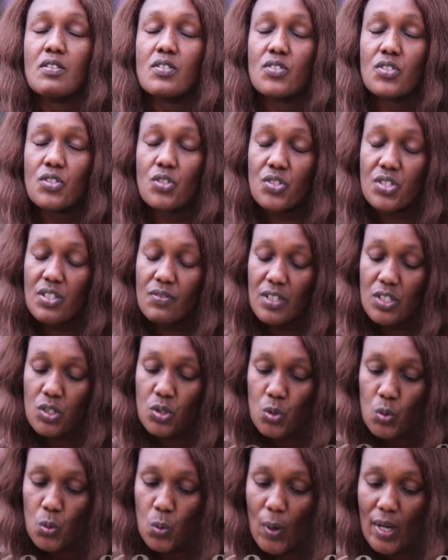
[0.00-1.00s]

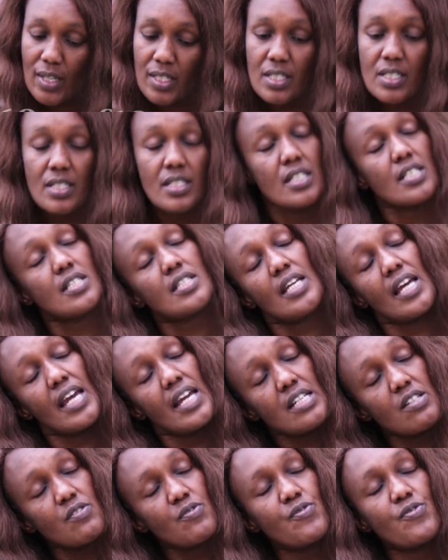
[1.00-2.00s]
0721
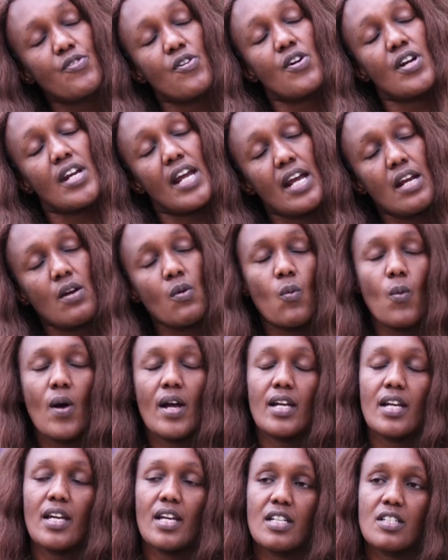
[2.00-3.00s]

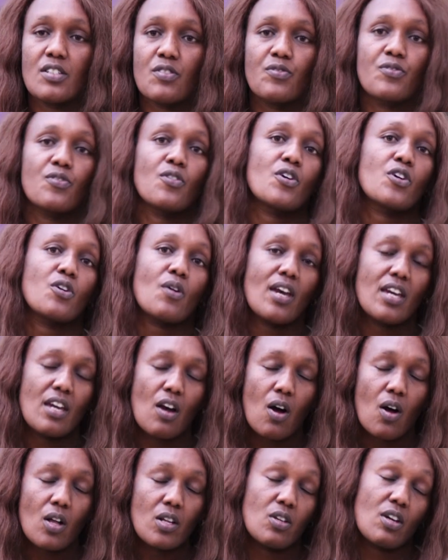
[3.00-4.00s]
684918 for
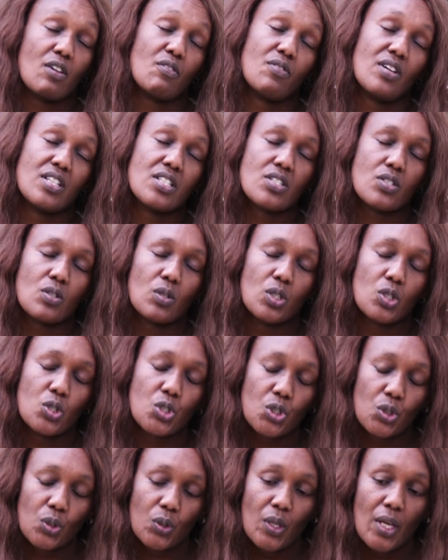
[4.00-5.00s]
all your event
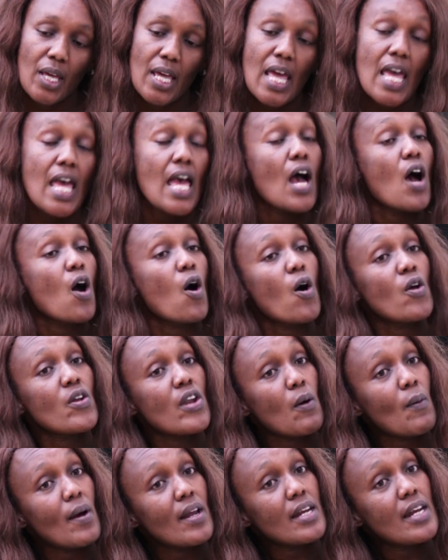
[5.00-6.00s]
solution. On
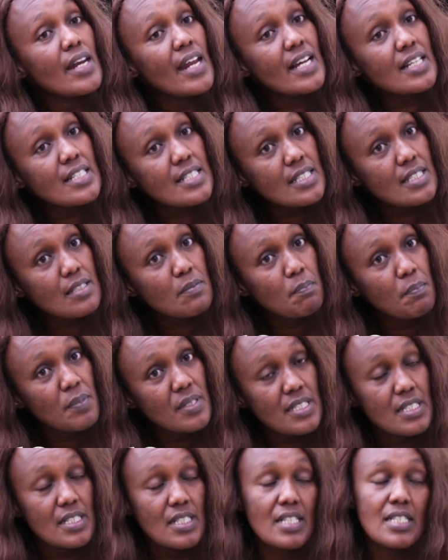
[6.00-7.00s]
our next
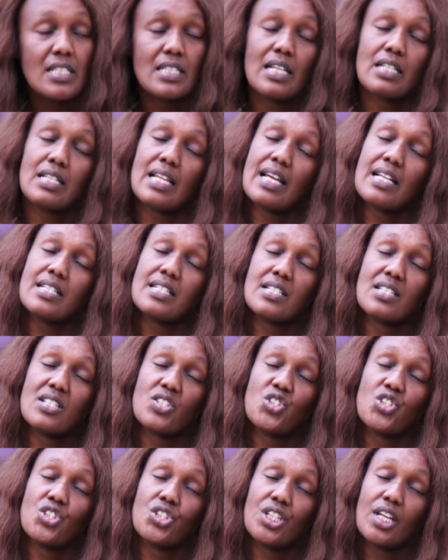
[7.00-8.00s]
business, that is the
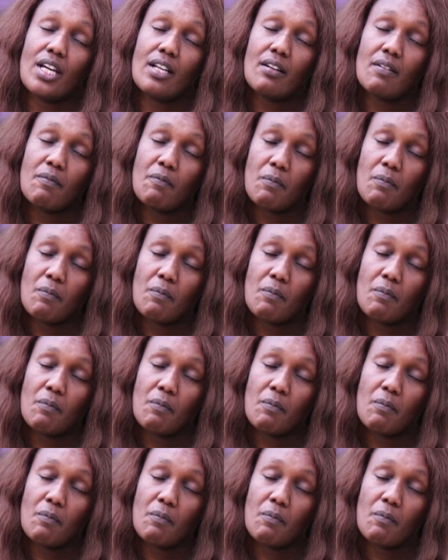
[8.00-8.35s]
chicken